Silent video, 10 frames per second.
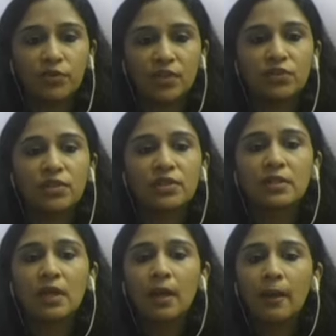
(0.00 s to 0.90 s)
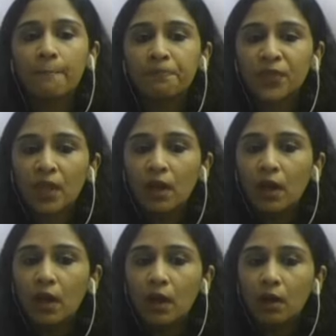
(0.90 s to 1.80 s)
preferences.
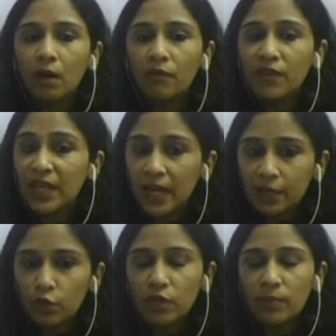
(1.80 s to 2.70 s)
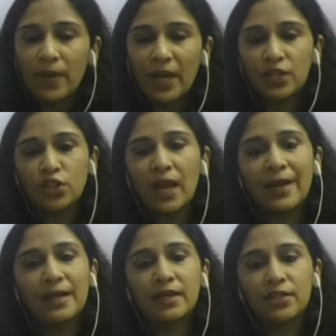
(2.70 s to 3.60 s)
We cater to the
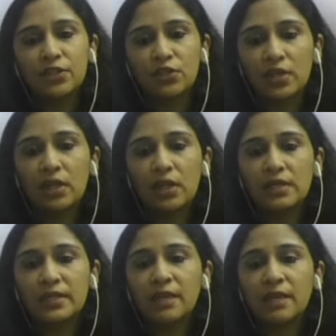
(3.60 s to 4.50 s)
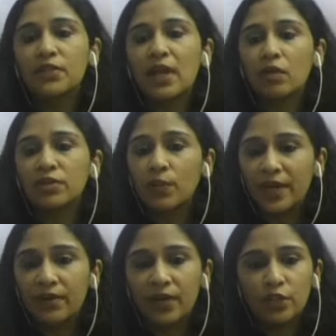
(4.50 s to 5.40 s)
packaging and industrial segments across a
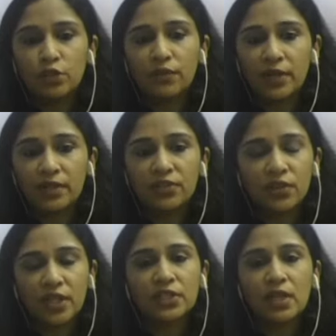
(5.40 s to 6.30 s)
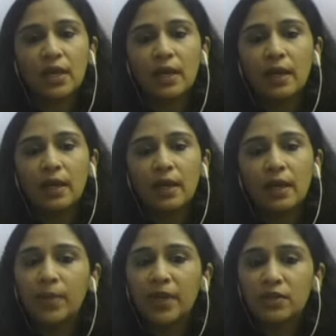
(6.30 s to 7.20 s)
wide range of industries.
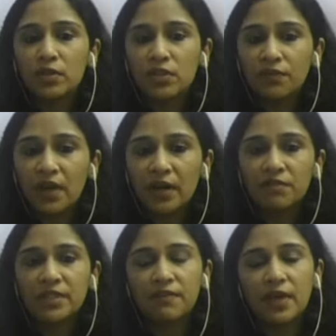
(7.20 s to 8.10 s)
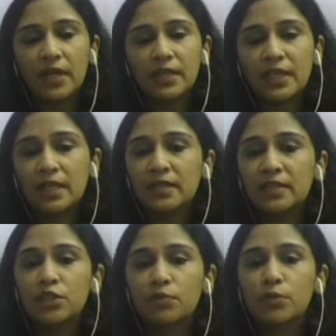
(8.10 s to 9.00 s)
And because of our diversified sales
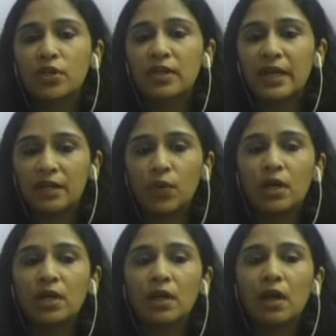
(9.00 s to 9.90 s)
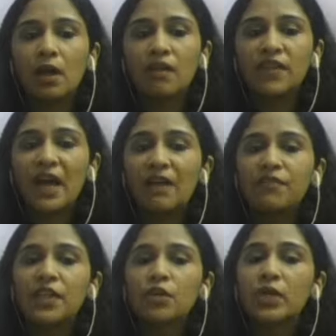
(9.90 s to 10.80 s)
and distribution network, we
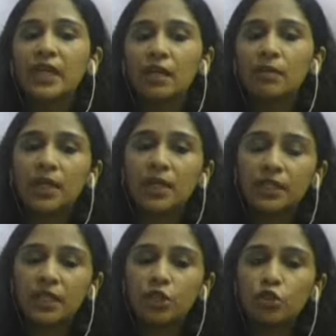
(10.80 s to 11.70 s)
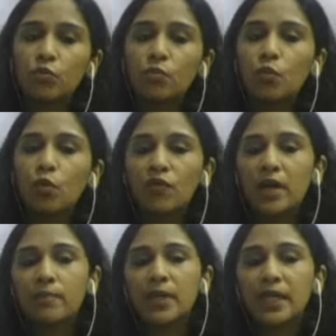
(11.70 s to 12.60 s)
have the unique ability to move our
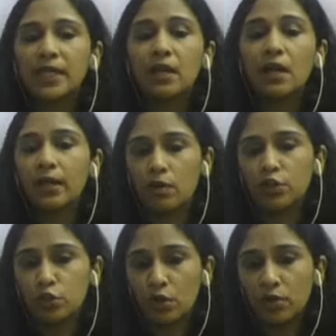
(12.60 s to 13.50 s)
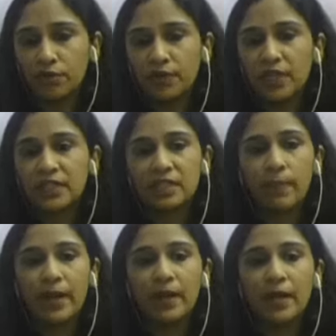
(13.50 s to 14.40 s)
material across geographies
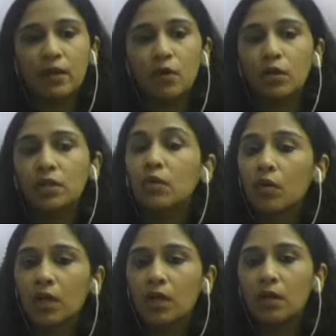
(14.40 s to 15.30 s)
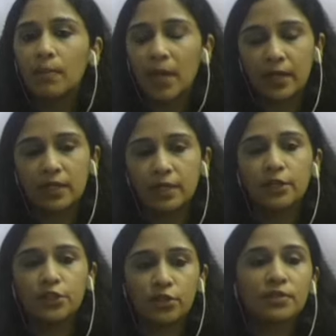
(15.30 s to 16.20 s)
depending on the local market
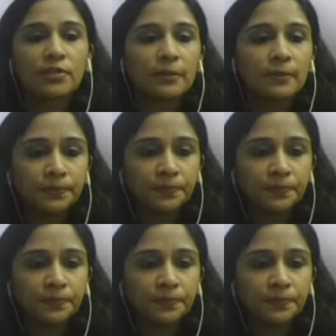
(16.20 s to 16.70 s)
conditions.